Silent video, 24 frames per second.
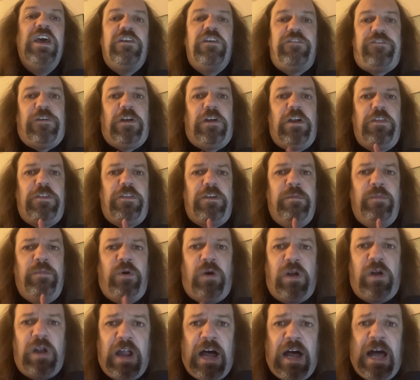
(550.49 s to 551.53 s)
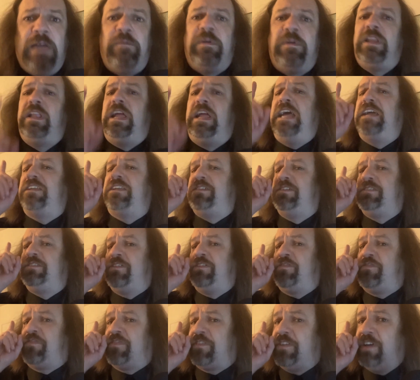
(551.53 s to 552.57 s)
Furthermore, I would like to
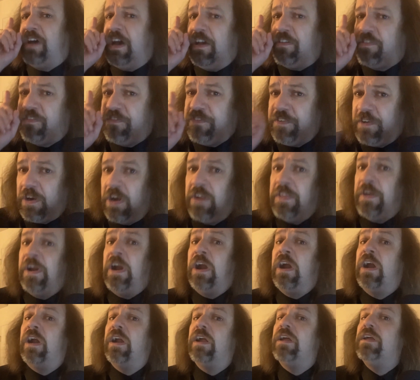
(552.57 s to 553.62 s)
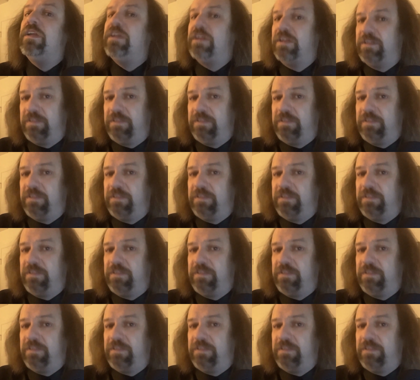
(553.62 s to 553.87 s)
discuss further.